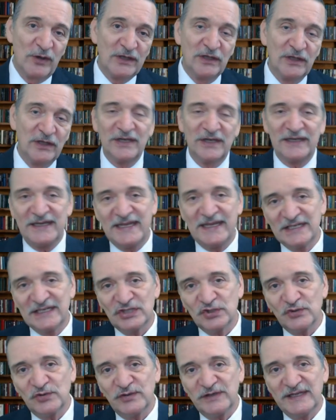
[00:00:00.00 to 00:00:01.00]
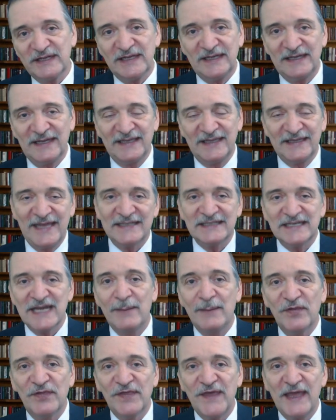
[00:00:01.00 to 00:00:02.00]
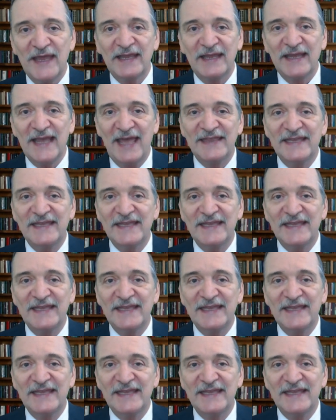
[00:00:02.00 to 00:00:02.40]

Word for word: we look at history and that type of thing,